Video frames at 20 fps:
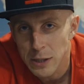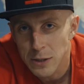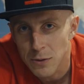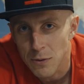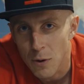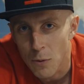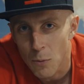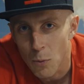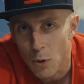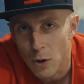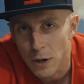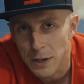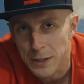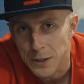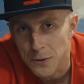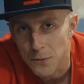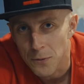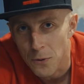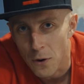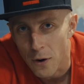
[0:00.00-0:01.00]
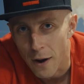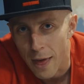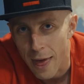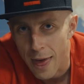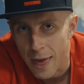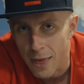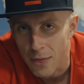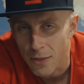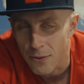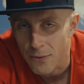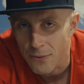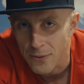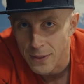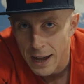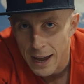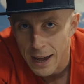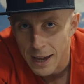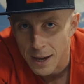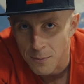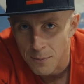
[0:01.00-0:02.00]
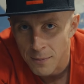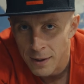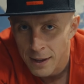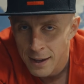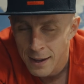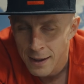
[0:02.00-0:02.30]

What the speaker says: to the warranty for nth time,